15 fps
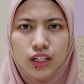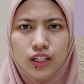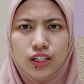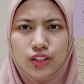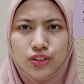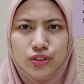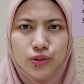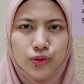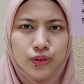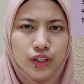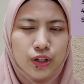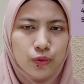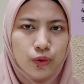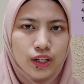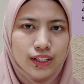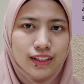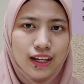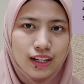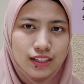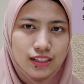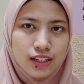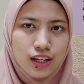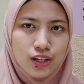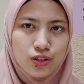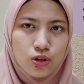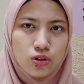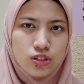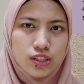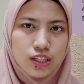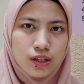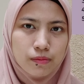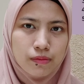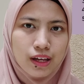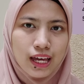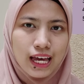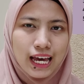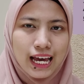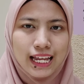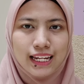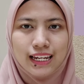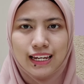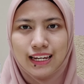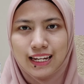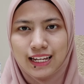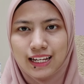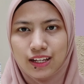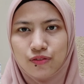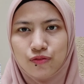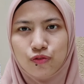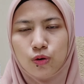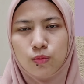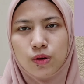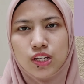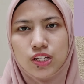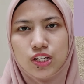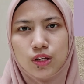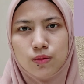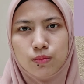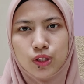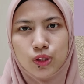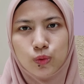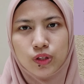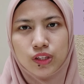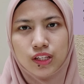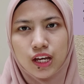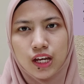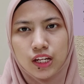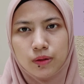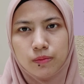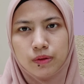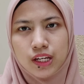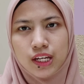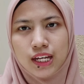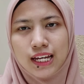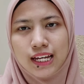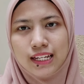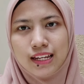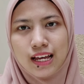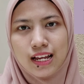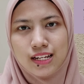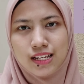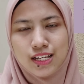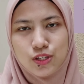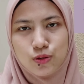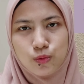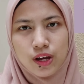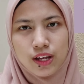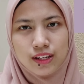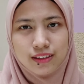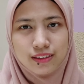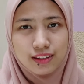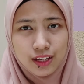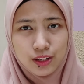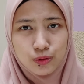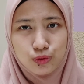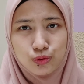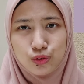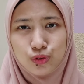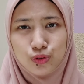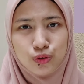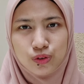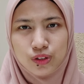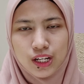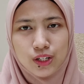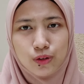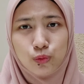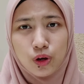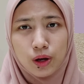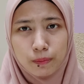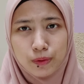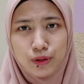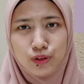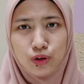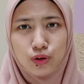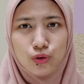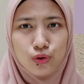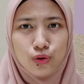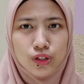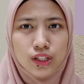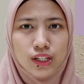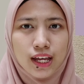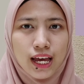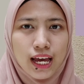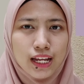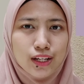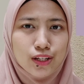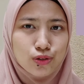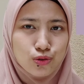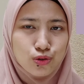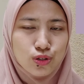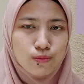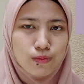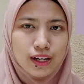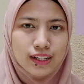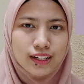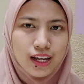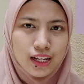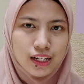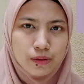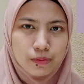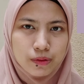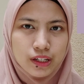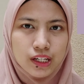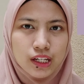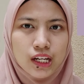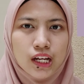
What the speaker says: It showed that when Nazer and Dostum had lack information between the enemy, that is when they do not know that weapon owned and used by the enemy.